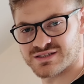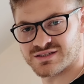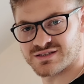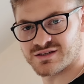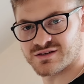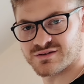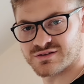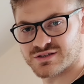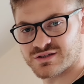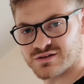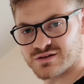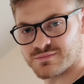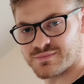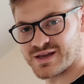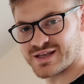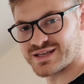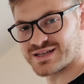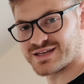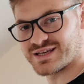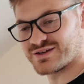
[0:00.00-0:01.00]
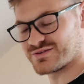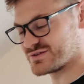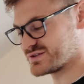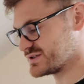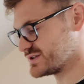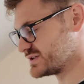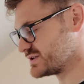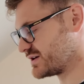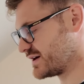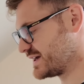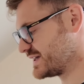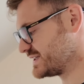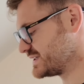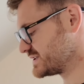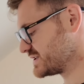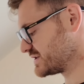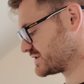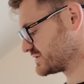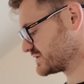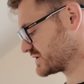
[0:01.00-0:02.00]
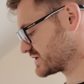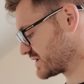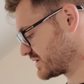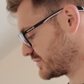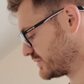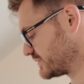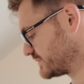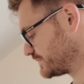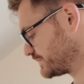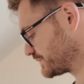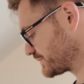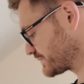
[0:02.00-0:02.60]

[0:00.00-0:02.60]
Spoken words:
It's gonna make adherence to the diet easier. So